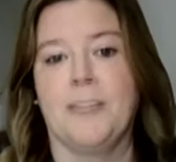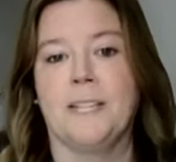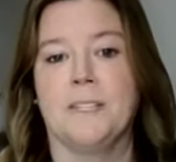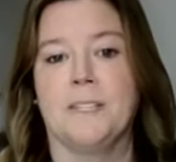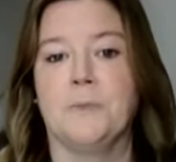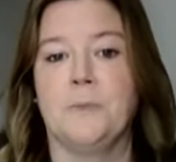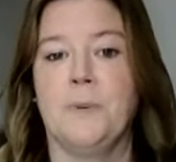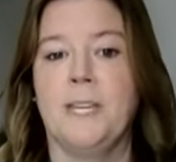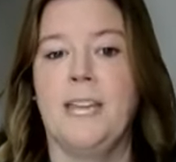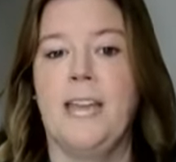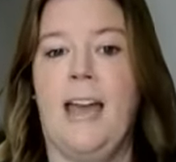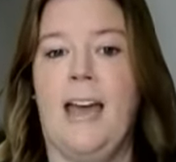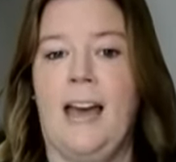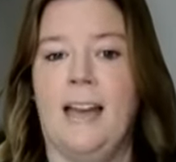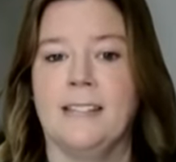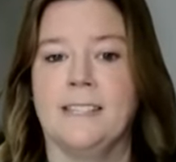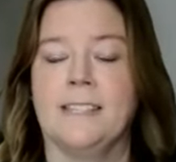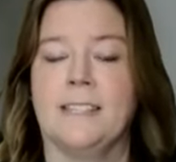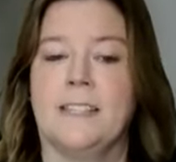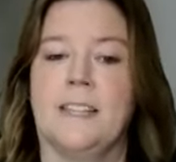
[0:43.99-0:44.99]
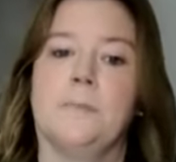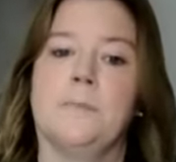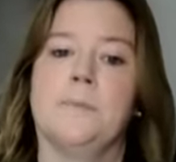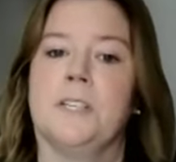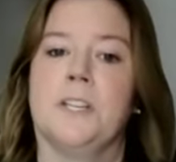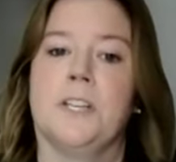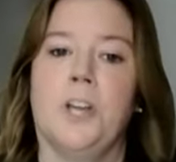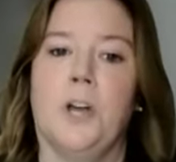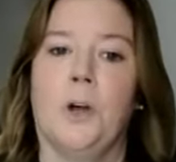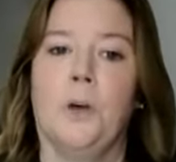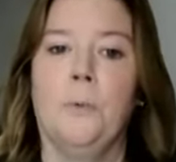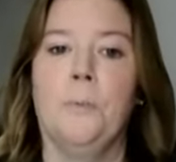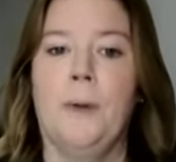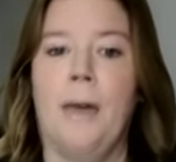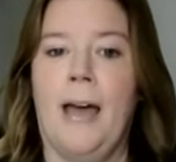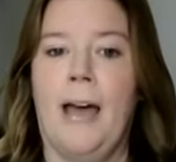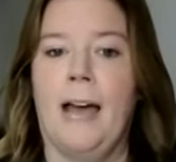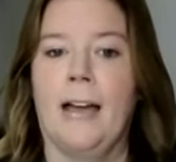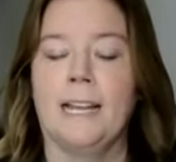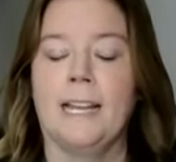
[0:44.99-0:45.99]
because we ask them to go
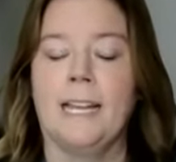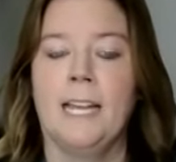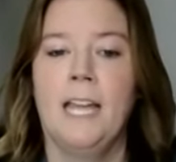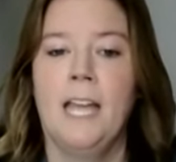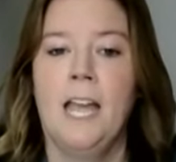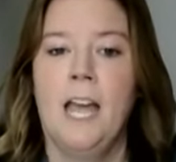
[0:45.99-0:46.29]
back